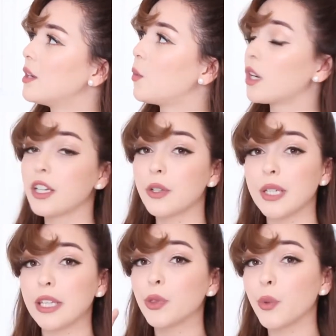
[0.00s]
we're gonna
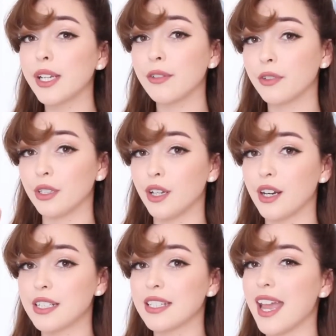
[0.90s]
create 3 different
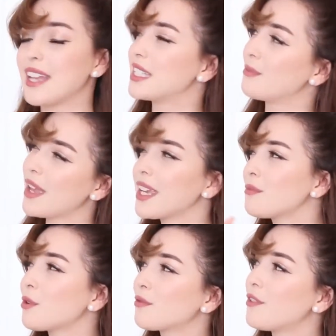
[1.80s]
looks, and to make it
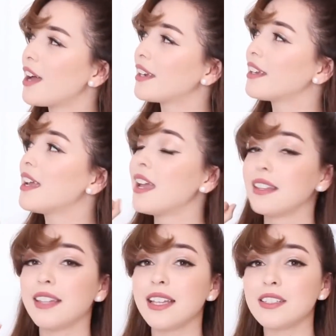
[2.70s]
more fun,
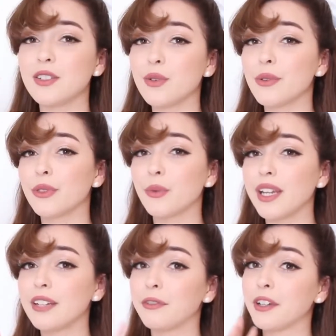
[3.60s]
let's do
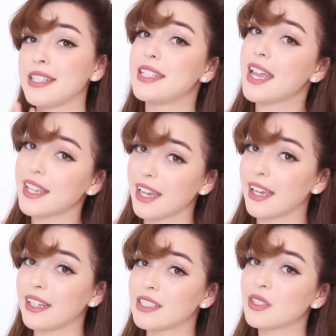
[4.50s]
3 different
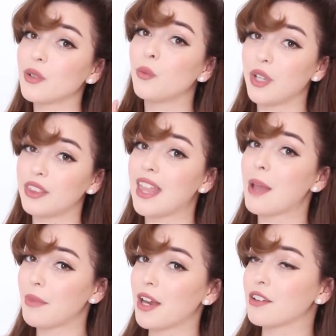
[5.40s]
decades with
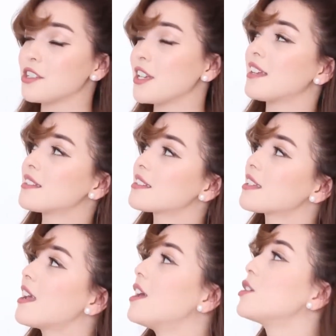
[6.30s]
that pair of
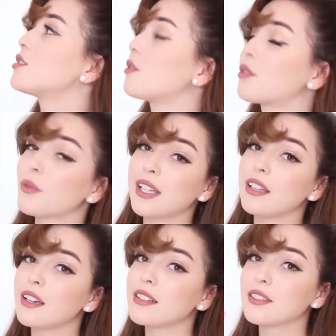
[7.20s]
jeans. So 3
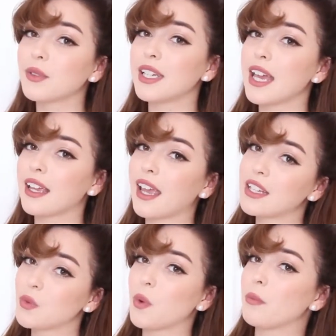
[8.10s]
looks, 3
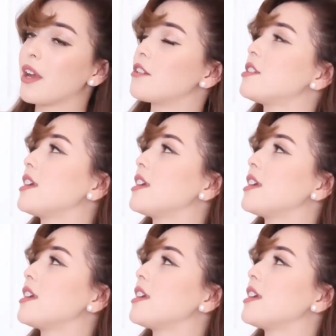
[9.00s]
decades, 1 pair of